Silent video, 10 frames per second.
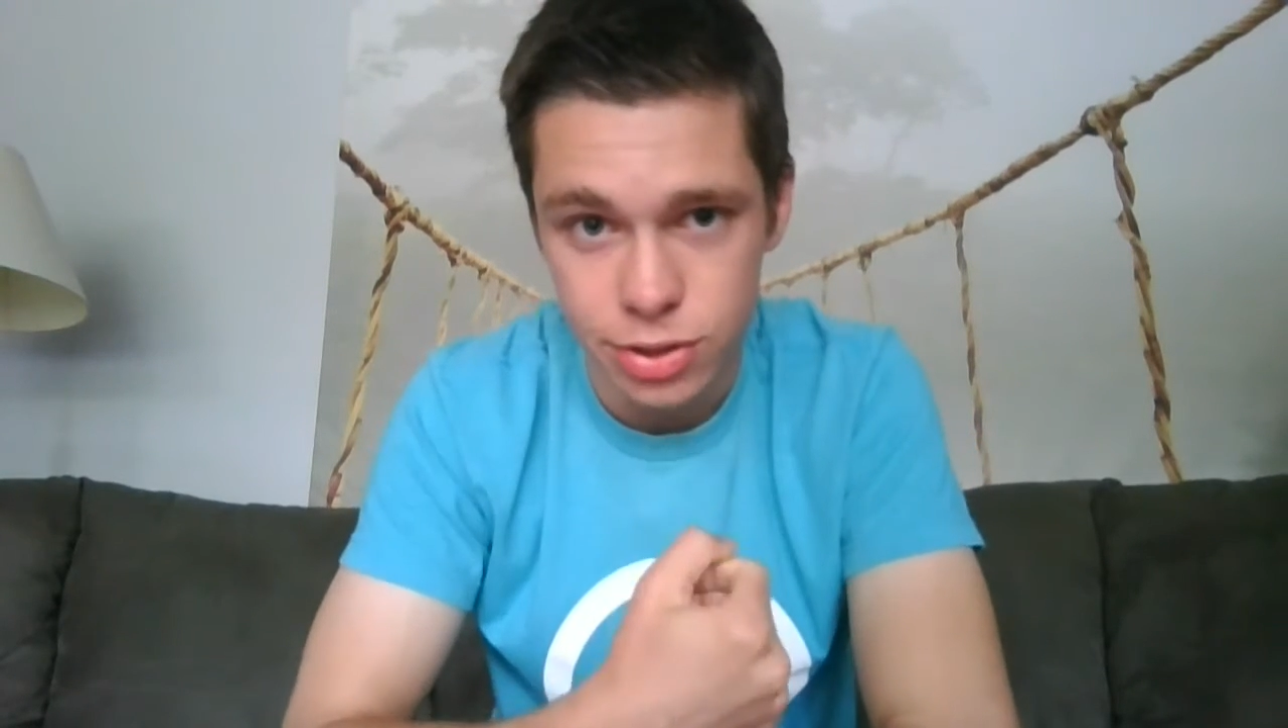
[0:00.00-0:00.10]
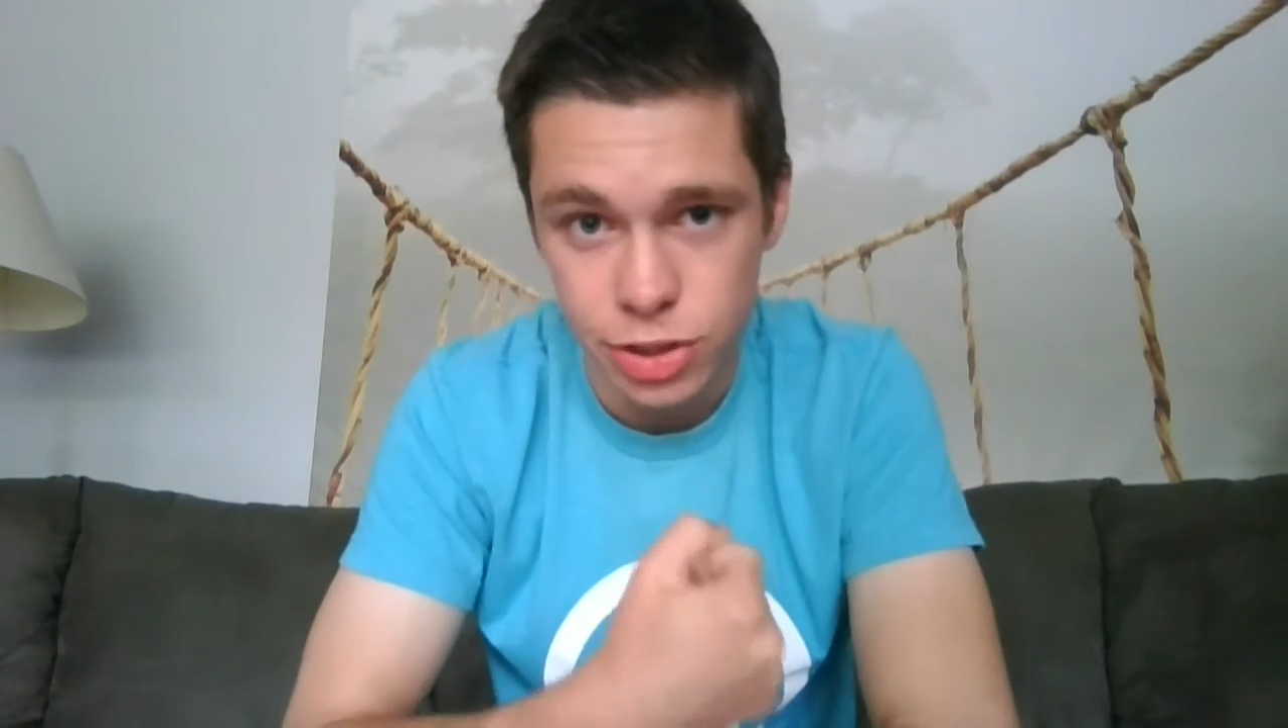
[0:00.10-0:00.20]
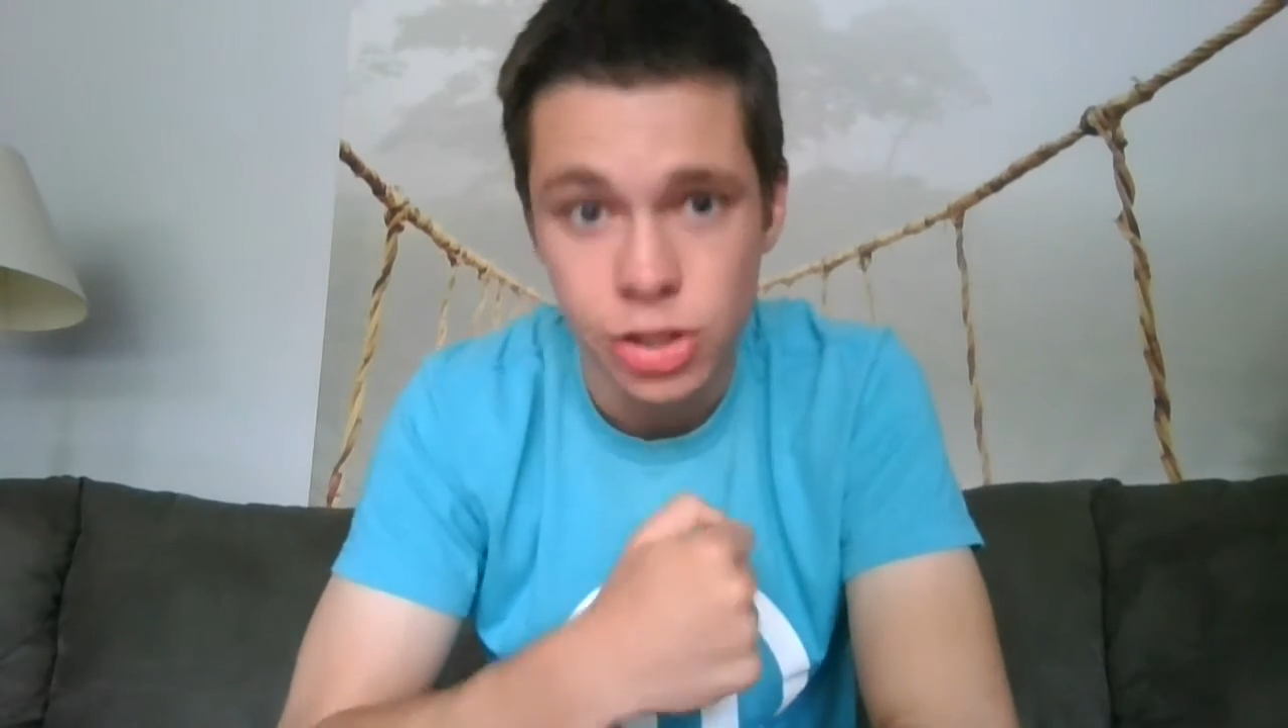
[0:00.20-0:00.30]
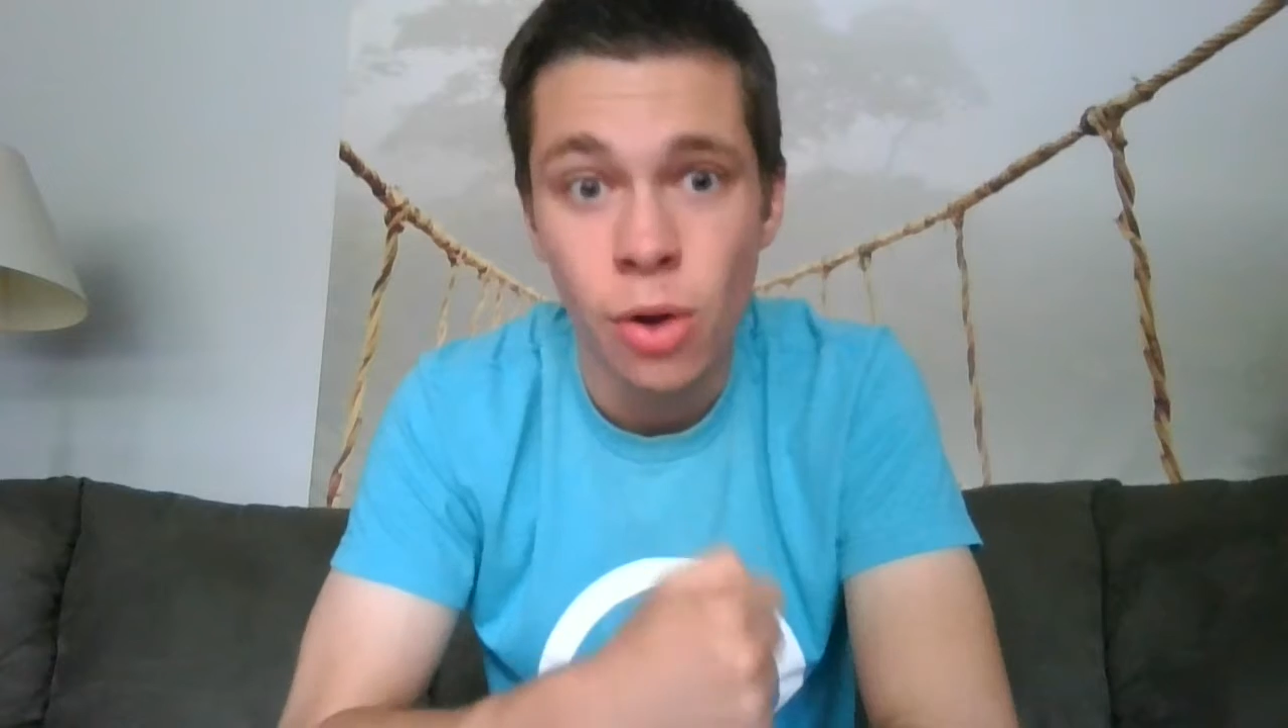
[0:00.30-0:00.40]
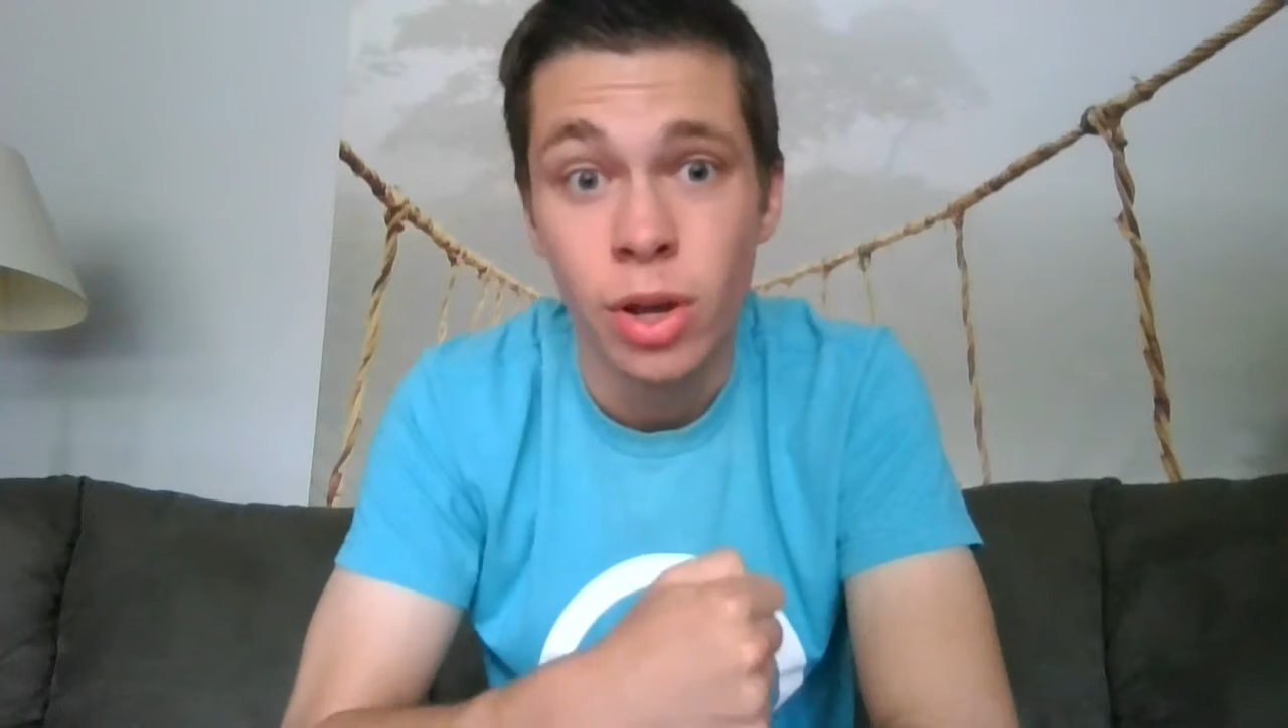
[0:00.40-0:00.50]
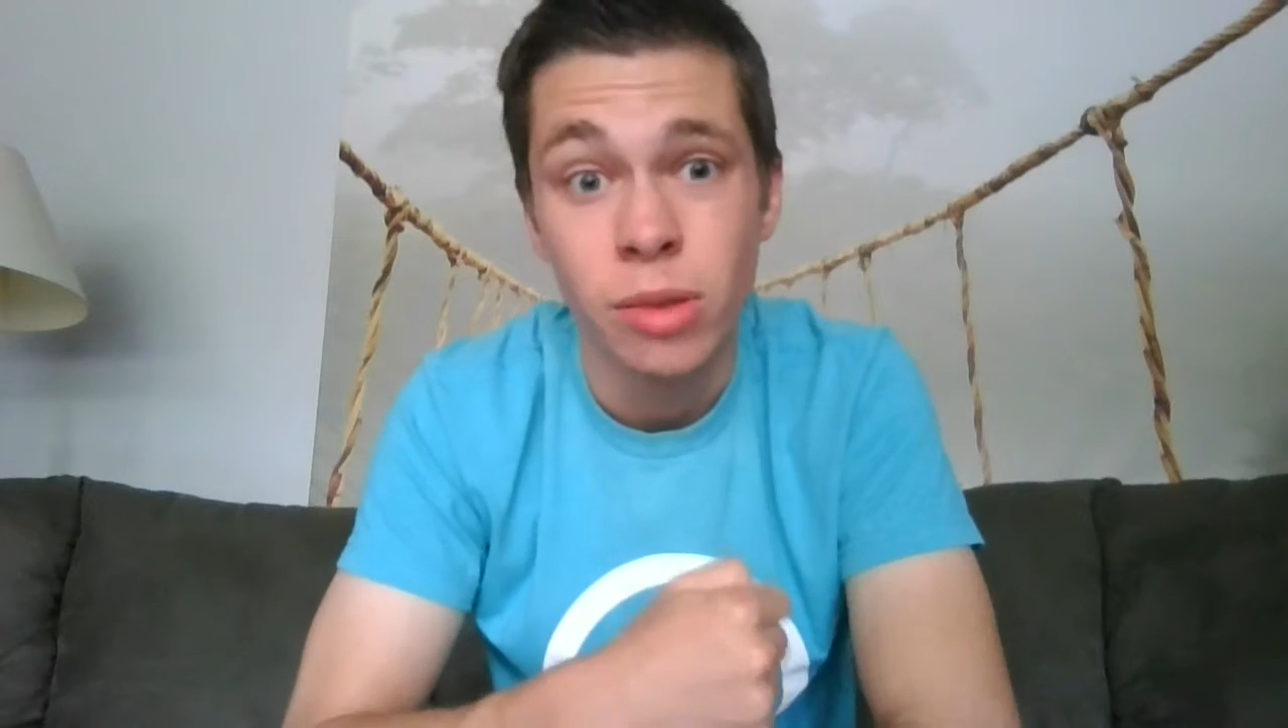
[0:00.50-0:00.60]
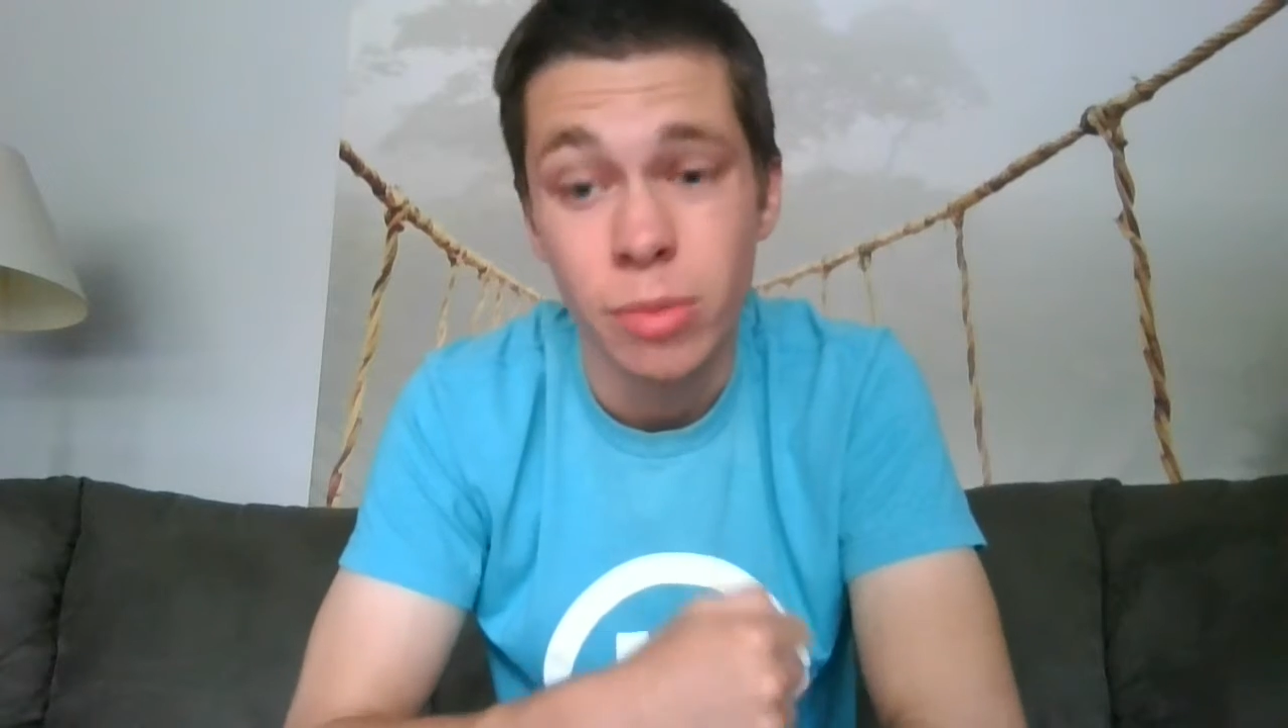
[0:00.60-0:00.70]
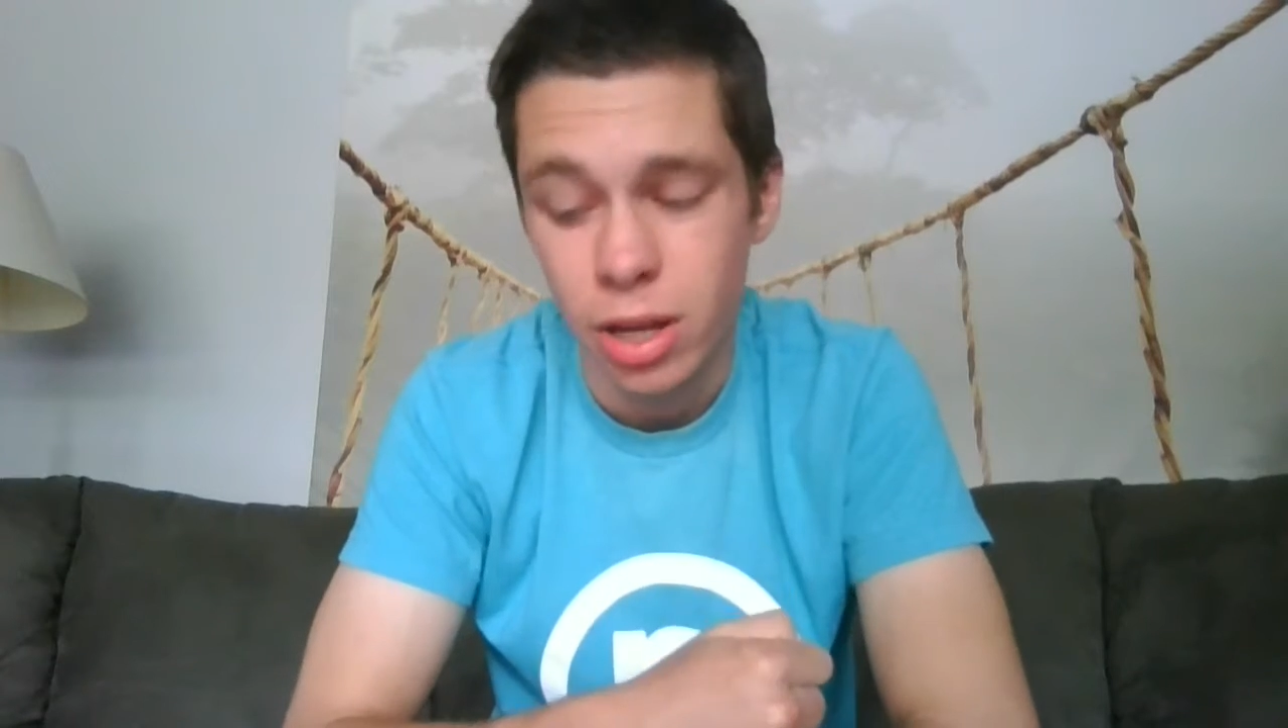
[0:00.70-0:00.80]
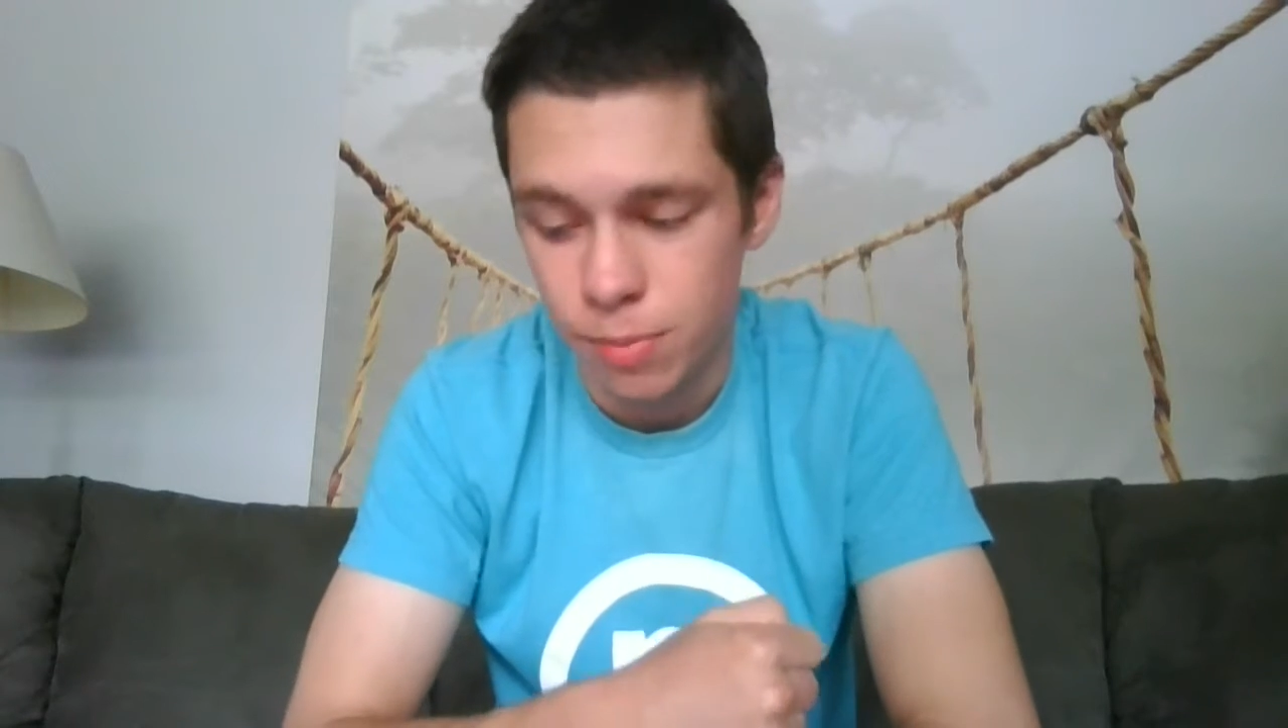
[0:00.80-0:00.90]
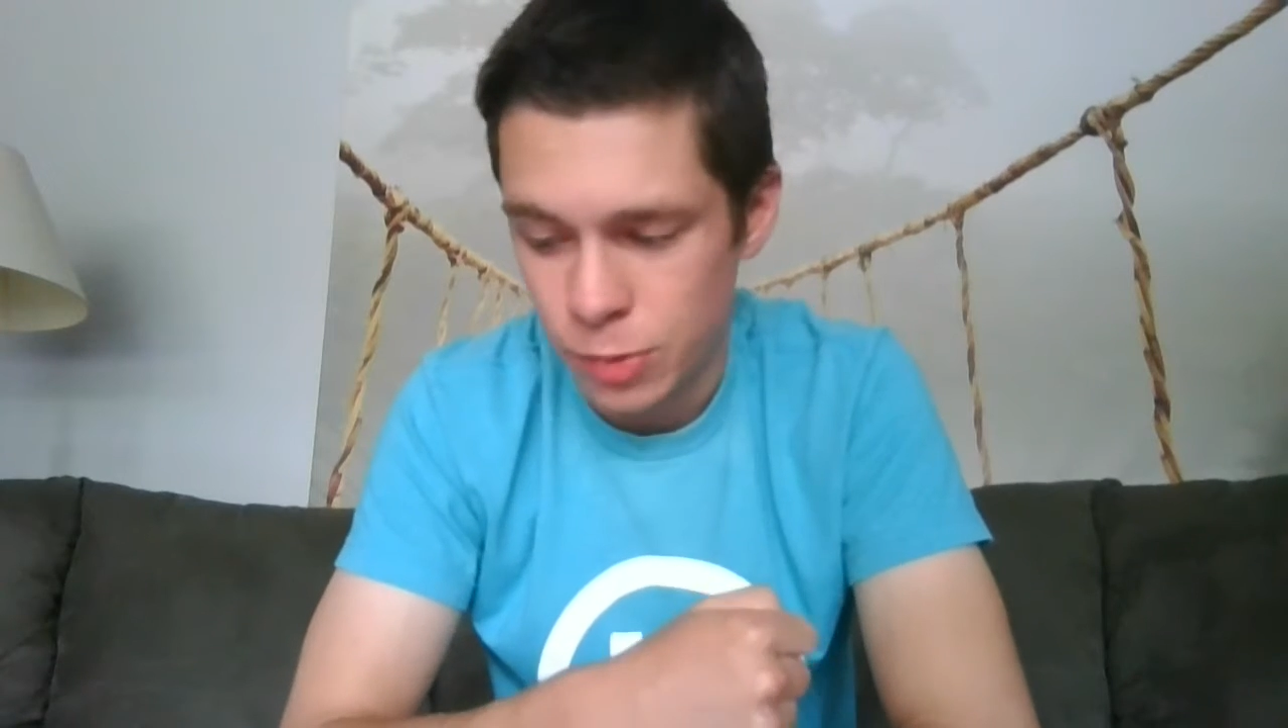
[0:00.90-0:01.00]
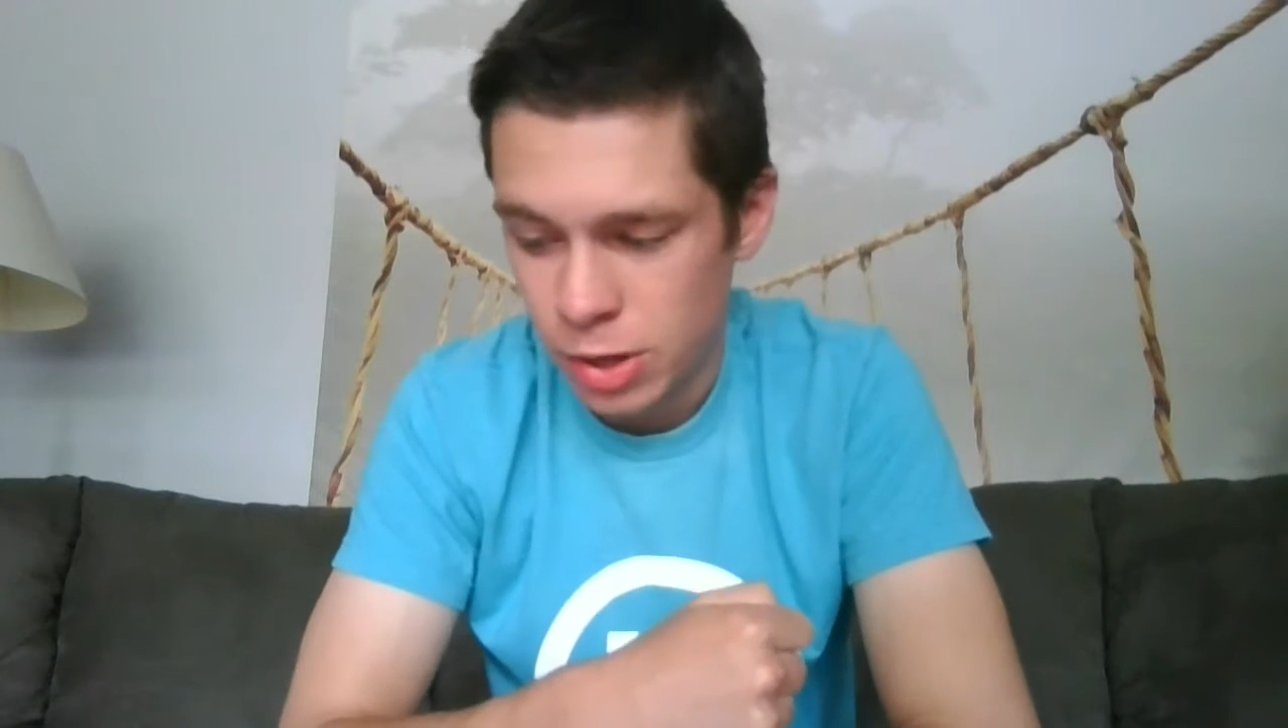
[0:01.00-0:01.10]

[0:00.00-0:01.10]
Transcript: showing me